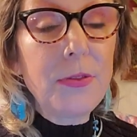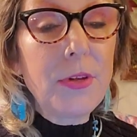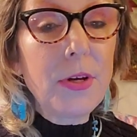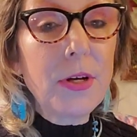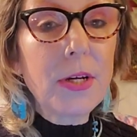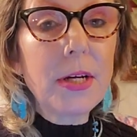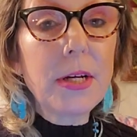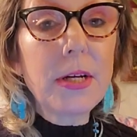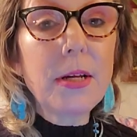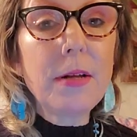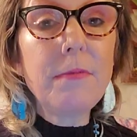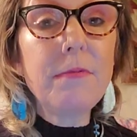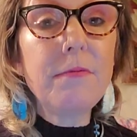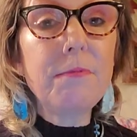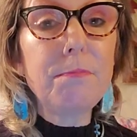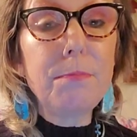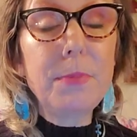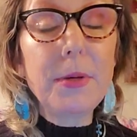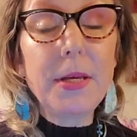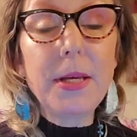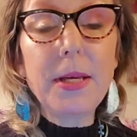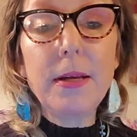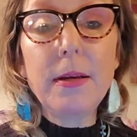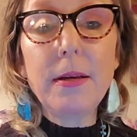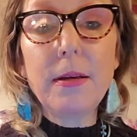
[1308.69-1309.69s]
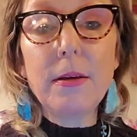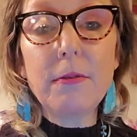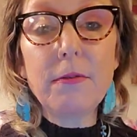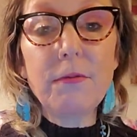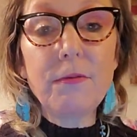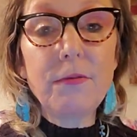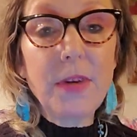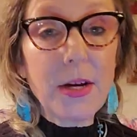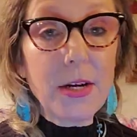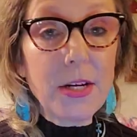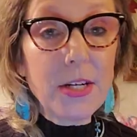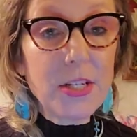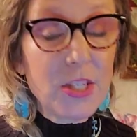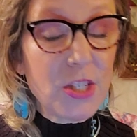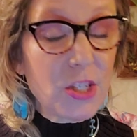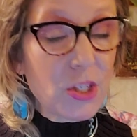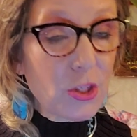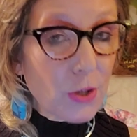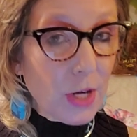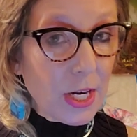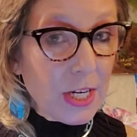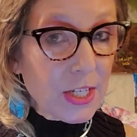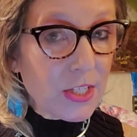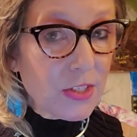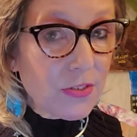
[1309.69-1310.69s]
they're going to be very
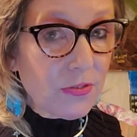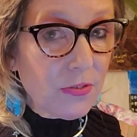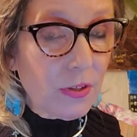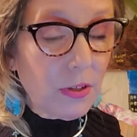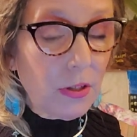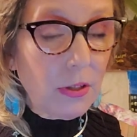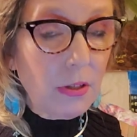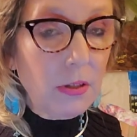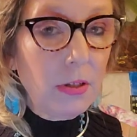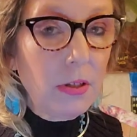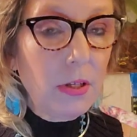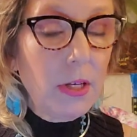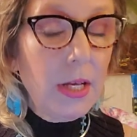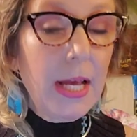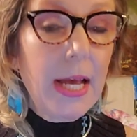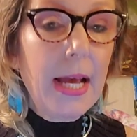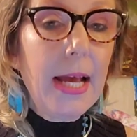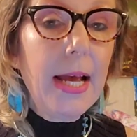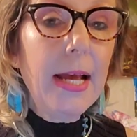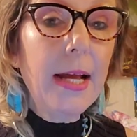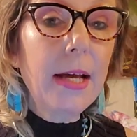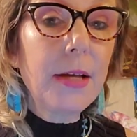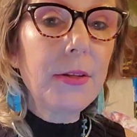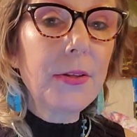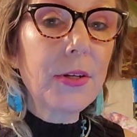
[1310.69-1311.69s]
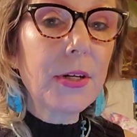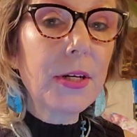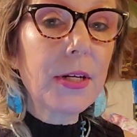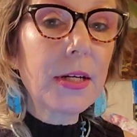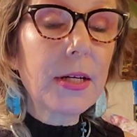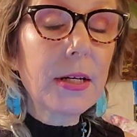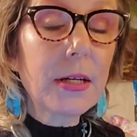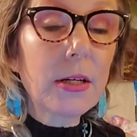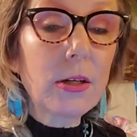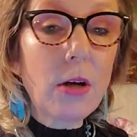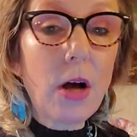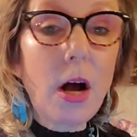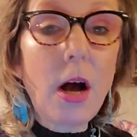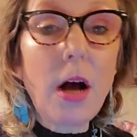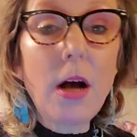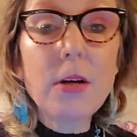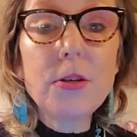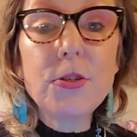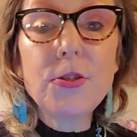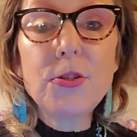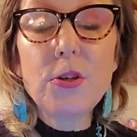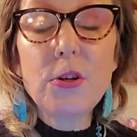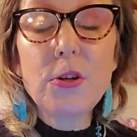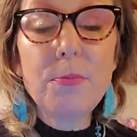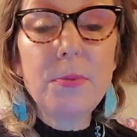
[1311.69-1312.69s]
stressful and they're going to
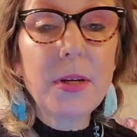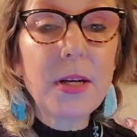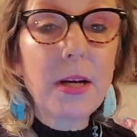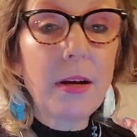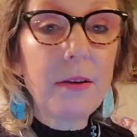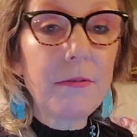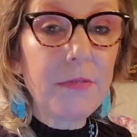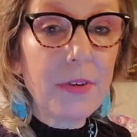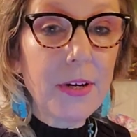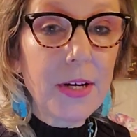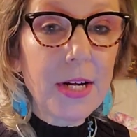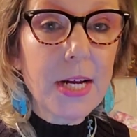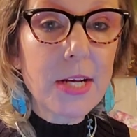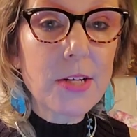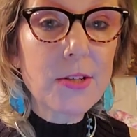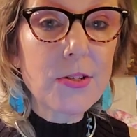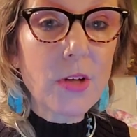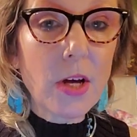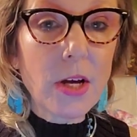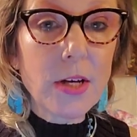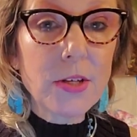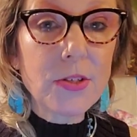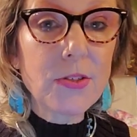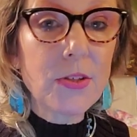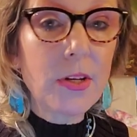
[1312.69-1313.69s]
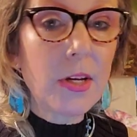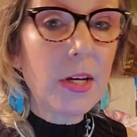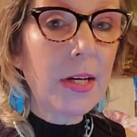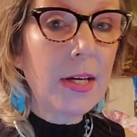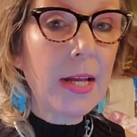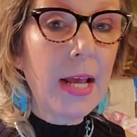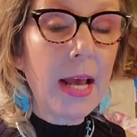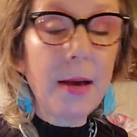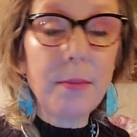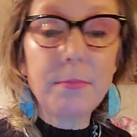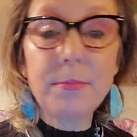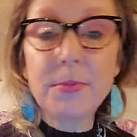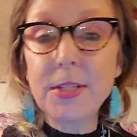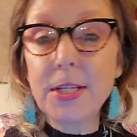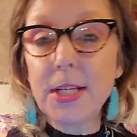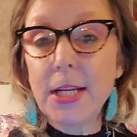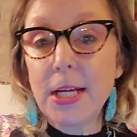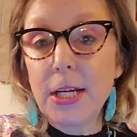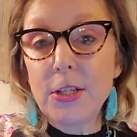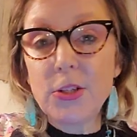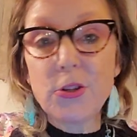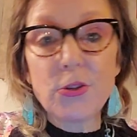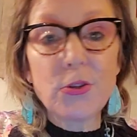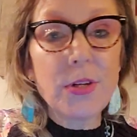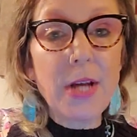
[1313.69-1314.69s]
cause you to become very exhausted and
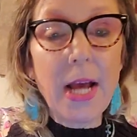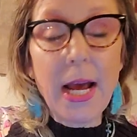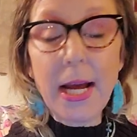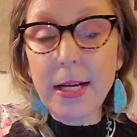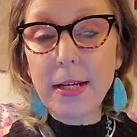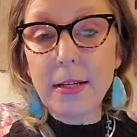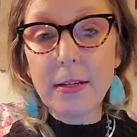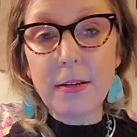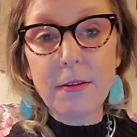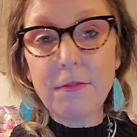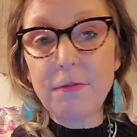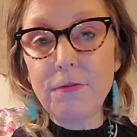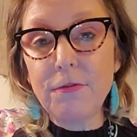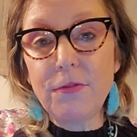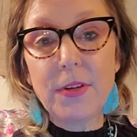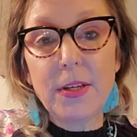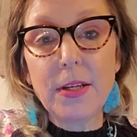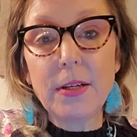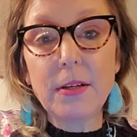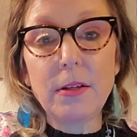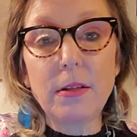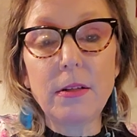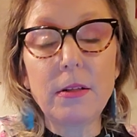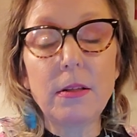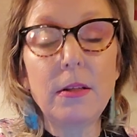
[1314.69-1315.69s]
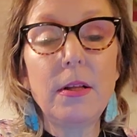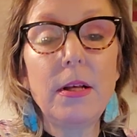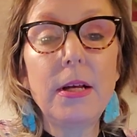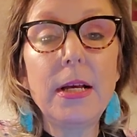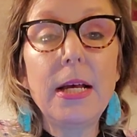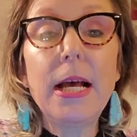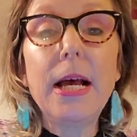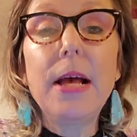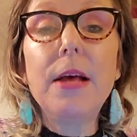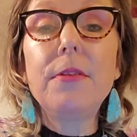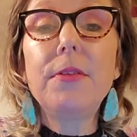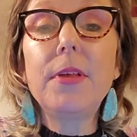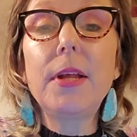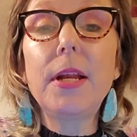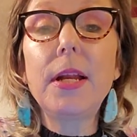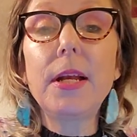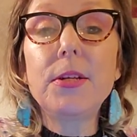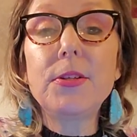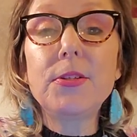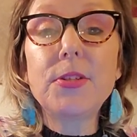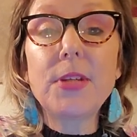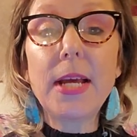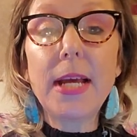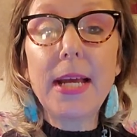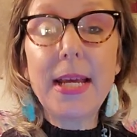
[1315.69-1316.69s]
empty and you're not going to feel that
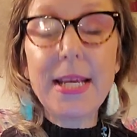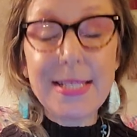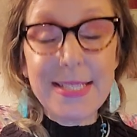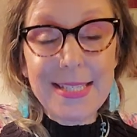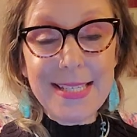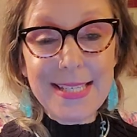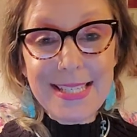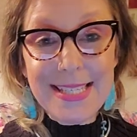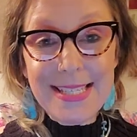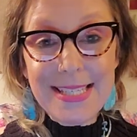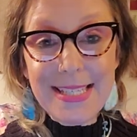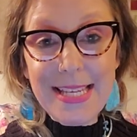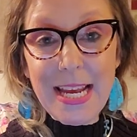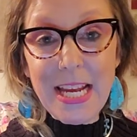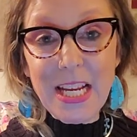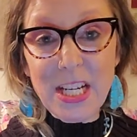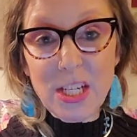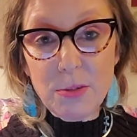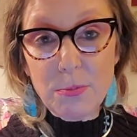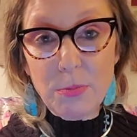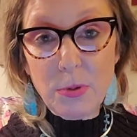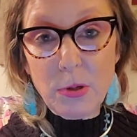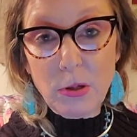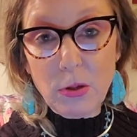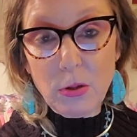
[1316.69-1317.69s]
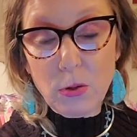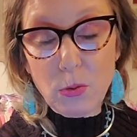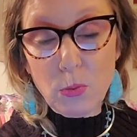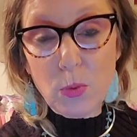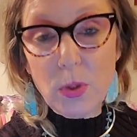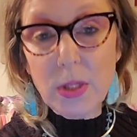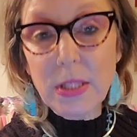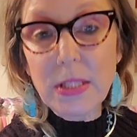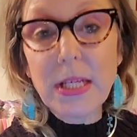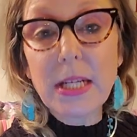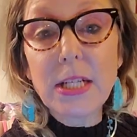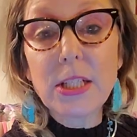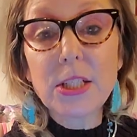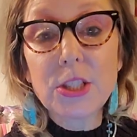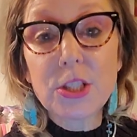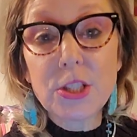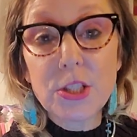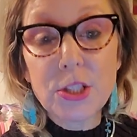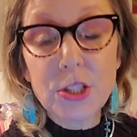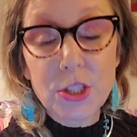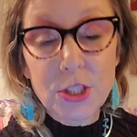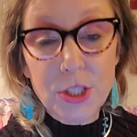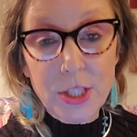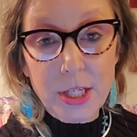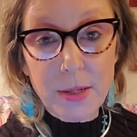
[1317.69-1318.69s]
it's a, a sustainable
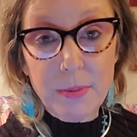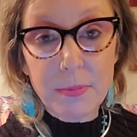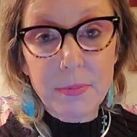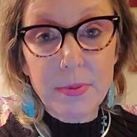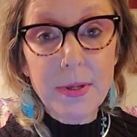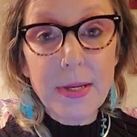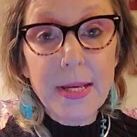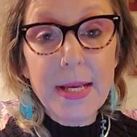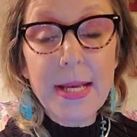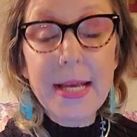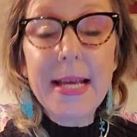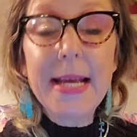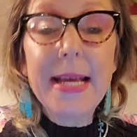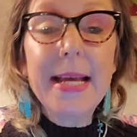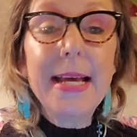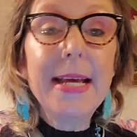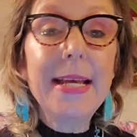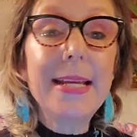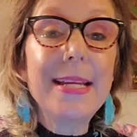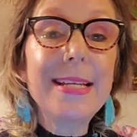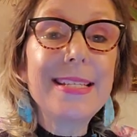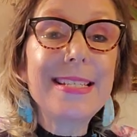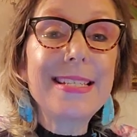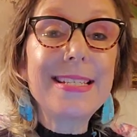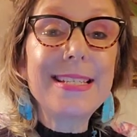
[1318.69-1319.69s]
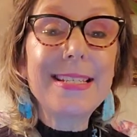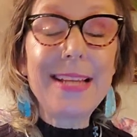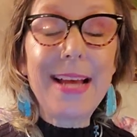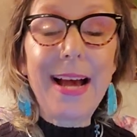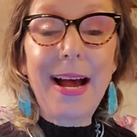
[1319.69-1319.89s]
relationship. It is